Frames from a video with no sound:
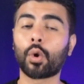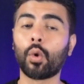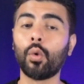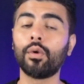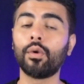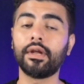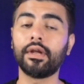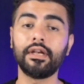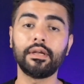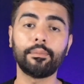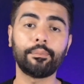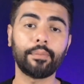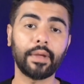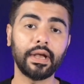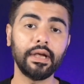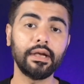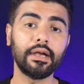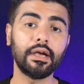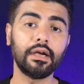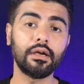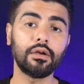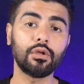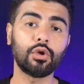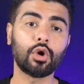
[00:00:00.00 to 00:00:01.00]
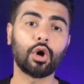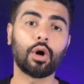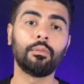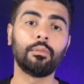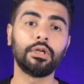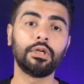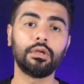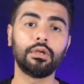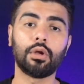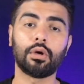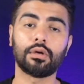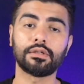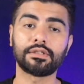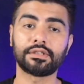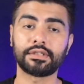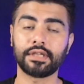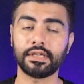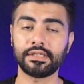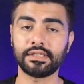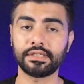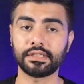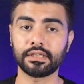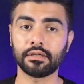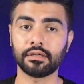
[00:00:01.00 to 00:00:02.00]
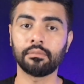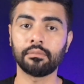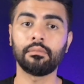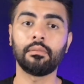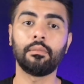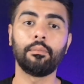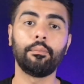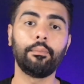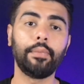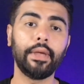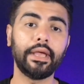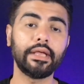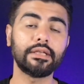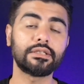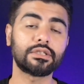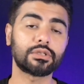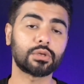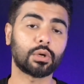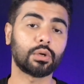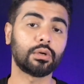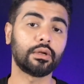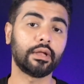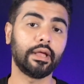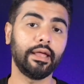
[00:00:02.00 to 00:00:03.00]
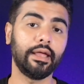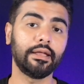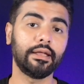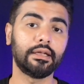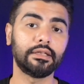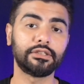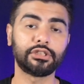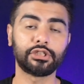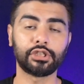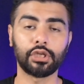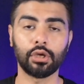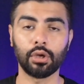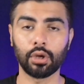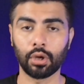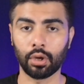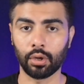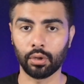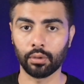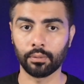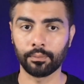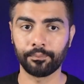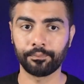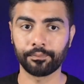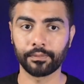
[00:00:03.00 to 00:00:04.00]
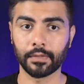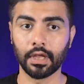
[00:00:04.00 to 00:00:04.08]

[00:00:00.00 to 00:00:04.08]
own independent common law system based on English law,